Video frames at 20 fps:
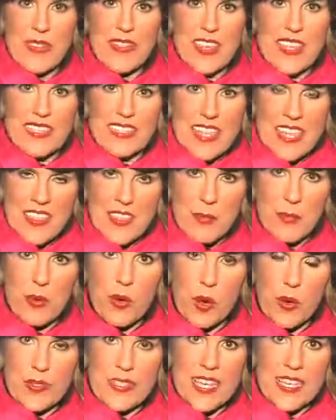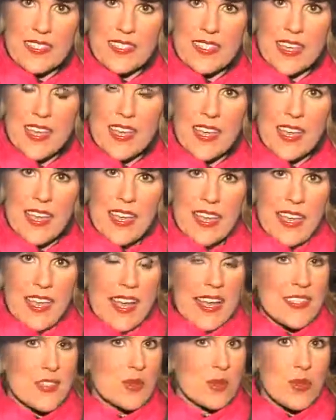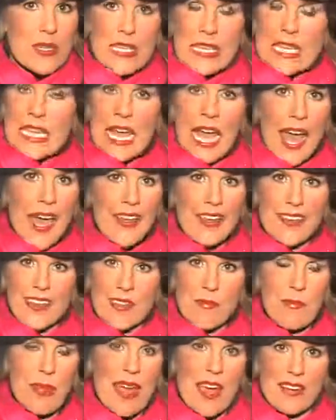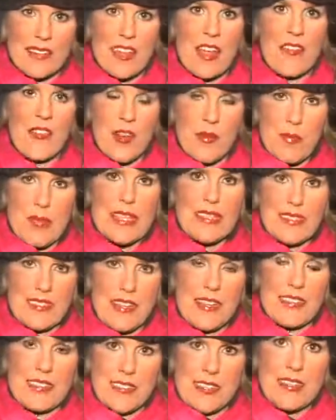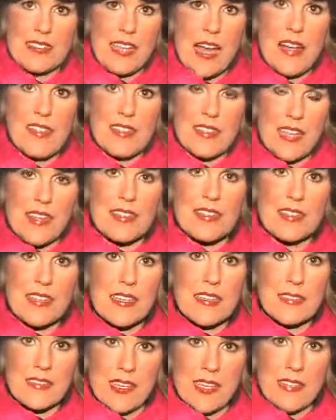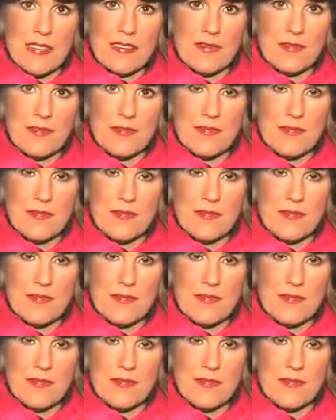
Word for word: But they say the protesting has really had an impact on their business this holiday season.